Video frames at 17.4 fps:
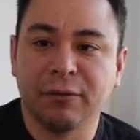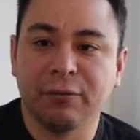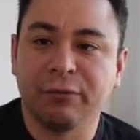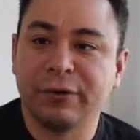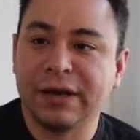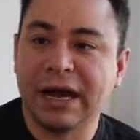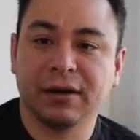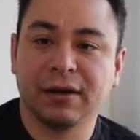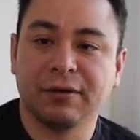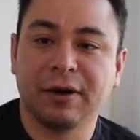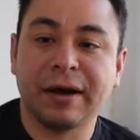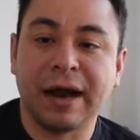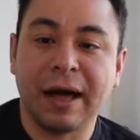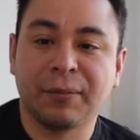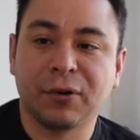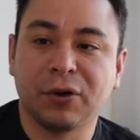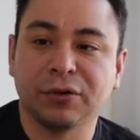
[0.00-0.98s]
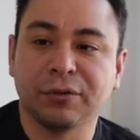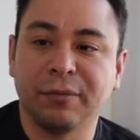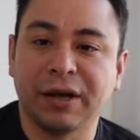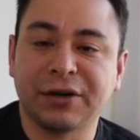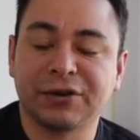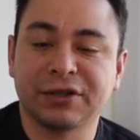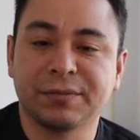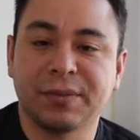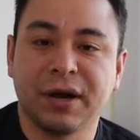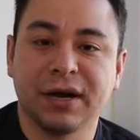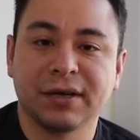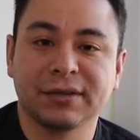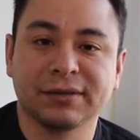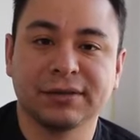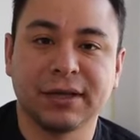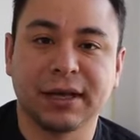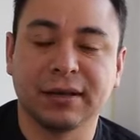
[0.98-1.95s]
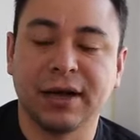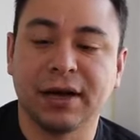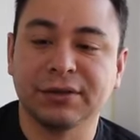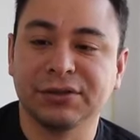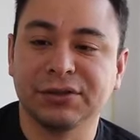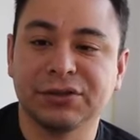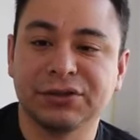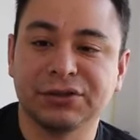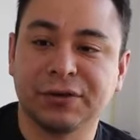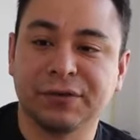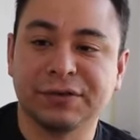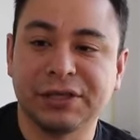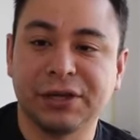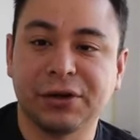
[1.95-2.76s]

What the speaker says: we have an app called Metrics Box that allows you to sort of see all